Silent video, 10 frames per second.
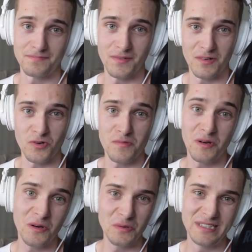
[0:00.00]

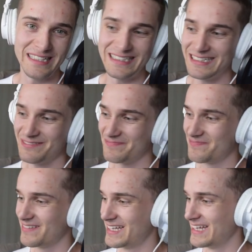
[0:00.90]
OTT.
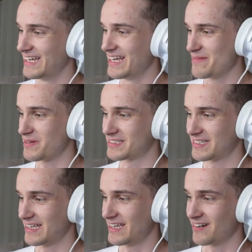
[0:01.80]
But
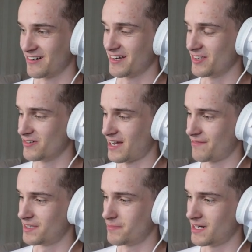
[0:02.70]
here you have
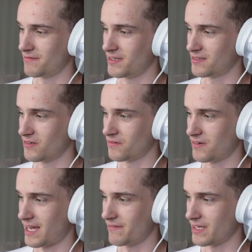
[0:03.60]
the benefit of
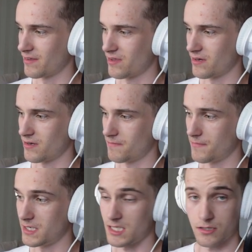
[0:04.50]
having the
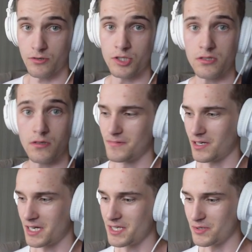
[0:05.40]
distortion.
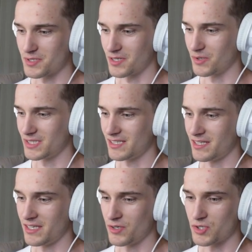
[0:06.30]
I use the OTT
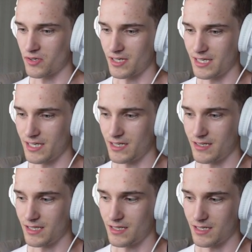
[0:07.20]
usually
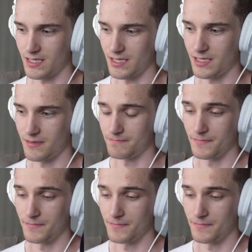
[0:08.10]
in a